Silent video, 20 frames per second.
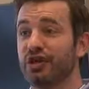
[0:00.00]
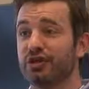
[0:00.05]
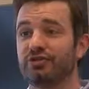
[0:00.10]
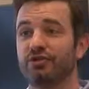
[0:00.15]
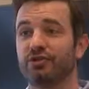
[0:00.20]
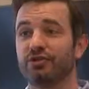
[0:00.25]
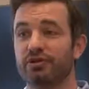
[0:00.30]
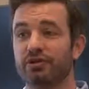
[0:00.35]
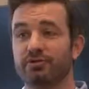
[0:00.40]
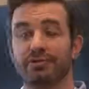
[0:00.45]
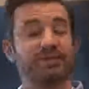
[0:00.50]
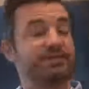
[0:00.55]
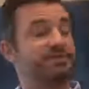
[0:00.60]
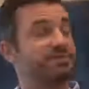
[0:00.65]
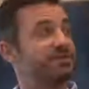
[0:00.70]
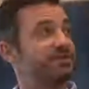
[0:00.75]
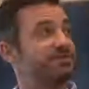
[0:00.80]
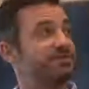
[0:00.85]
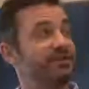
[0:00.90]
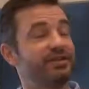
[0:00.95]
to you a little bit
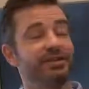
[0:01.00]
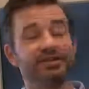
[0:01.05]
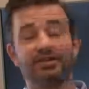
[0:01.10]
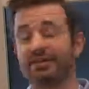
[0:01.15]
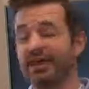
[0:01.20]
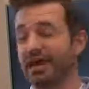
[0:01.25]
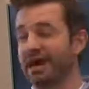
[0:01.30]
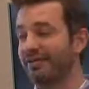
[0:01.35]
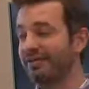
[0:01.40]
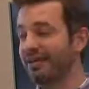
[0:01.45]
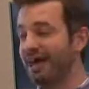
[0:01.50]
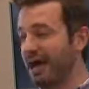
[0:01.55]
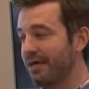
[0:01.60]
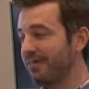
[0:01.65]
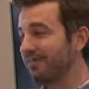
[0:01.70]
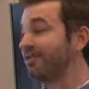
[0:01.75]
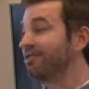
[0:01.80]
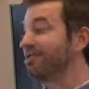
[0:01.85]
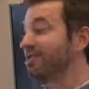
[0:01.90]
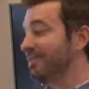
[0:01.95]
specifically on, on how
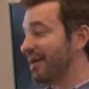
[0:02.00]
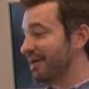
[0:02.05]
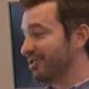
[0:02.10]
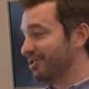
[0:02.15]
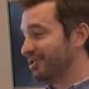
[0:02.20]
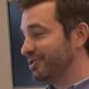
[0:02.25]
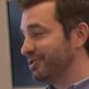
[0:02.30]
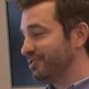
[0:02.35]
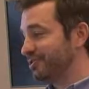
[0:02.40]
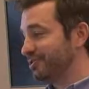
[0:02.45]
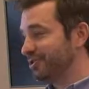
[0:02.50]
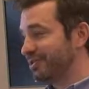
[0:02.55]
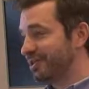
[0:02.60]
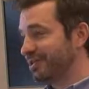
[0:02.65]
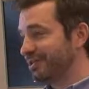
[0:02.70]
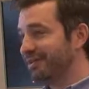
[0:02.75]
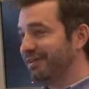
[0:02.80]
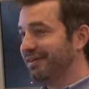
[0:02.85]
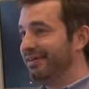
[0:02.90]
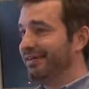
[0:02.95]
their team actually uses
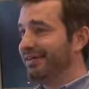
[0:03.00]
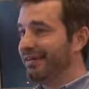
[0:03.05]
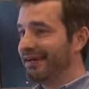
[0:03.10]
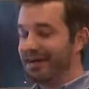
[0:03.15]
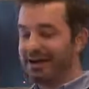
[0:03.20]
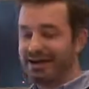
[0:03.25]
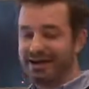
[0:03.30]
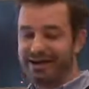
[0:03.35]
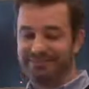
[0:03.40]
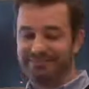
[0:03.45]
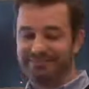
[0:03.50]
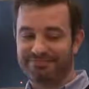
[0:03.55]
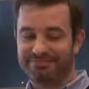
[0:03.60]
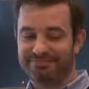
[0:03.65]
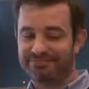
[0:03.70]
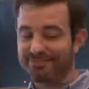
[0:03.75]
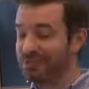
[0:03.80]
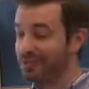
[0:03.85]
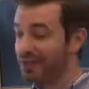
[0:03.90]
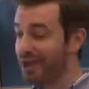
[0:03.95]
it. Um,
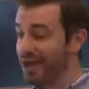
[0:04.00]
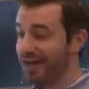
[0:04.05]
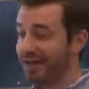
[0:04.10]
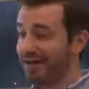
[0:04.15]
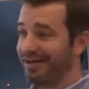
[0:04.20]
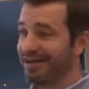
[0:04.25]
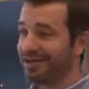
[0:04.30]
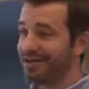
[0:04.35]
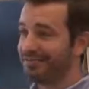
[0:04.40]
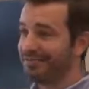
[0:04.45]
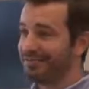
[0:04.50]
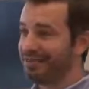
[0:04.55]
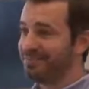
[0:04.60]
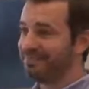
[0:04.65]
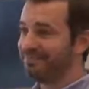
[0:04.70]
so yeah, I'll hand it off to them.